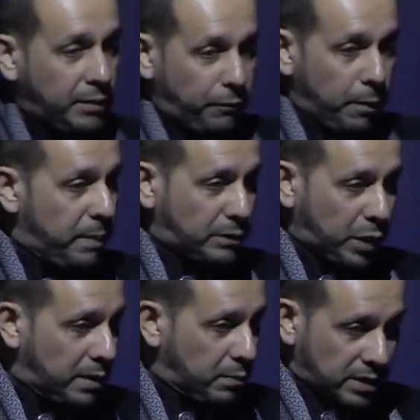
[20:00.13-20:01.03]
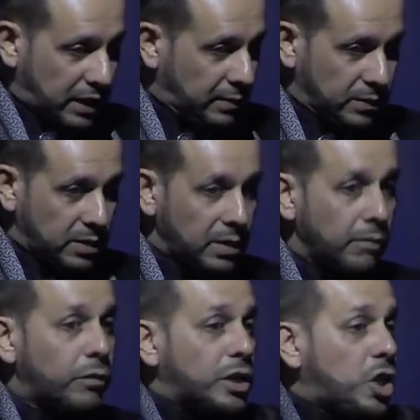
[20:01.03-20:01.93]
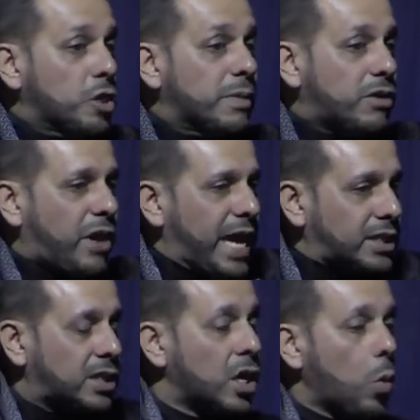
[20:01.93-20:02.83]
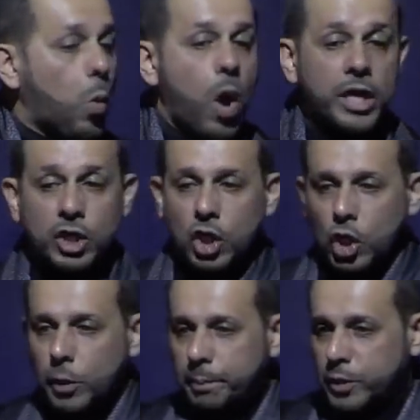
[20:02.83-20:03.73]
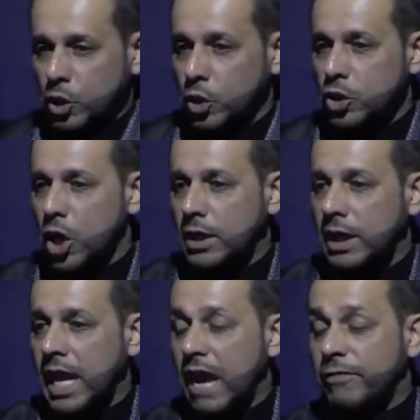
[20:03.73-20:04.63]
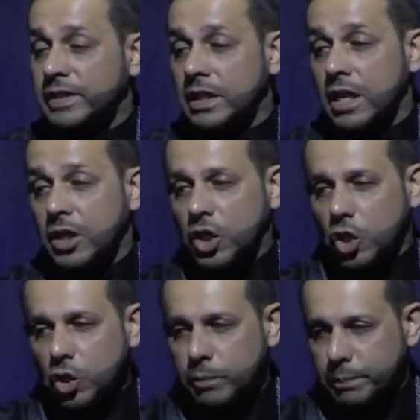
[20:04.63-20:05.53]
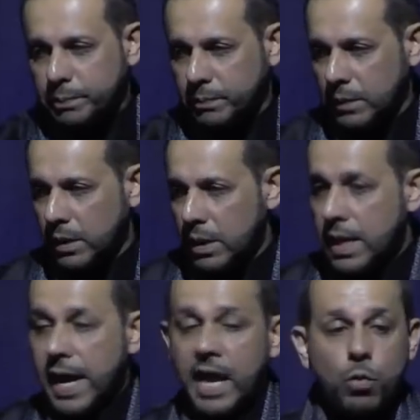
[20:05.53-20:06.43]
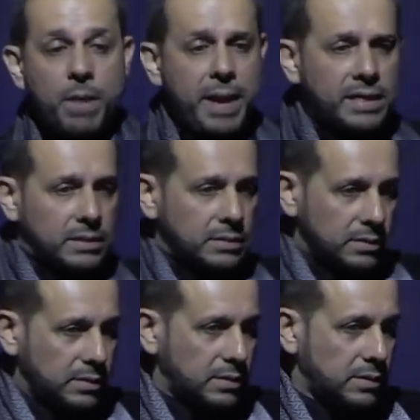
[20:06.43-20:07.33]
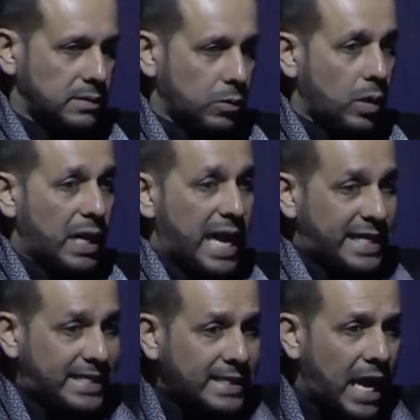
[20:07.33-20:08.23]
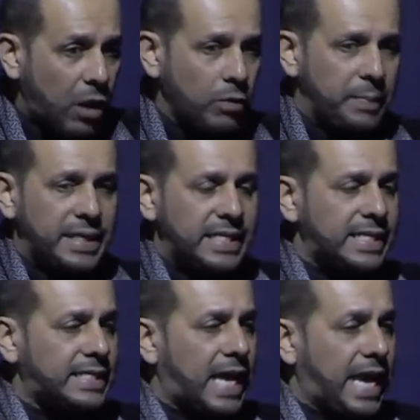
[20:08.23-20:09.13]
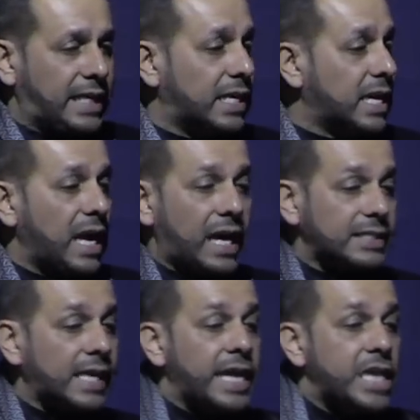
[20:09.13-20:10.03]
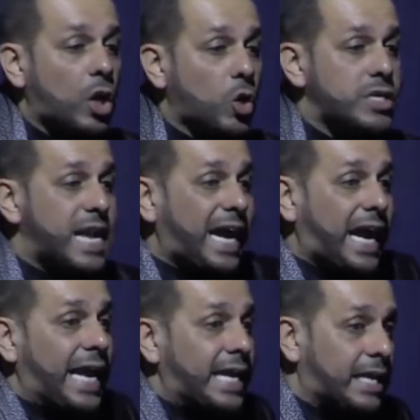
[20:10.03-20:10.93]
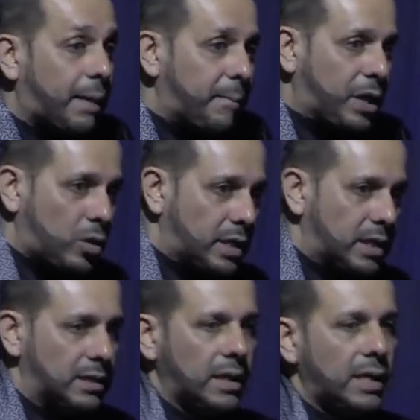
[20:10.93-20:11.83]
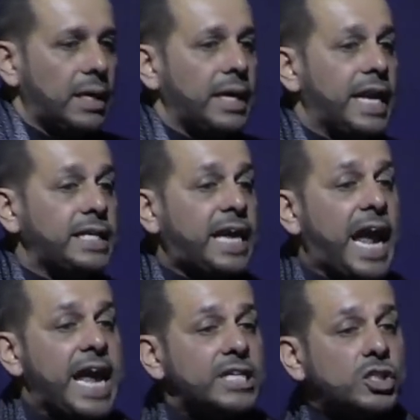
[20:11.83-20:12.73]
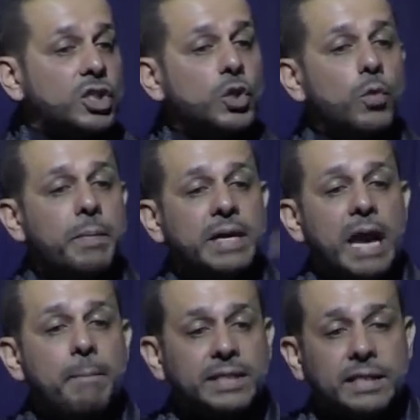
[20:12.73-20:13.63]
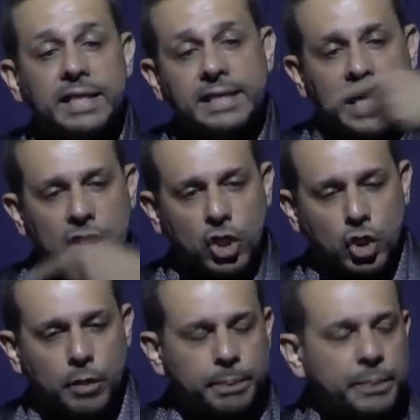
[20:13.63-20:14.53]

for between Muslims. For the human race, one group should not laugh at another group. And women, wala nisa'un min nisa'in asa yakunna khayran minhunna. In case you women are better than the other group,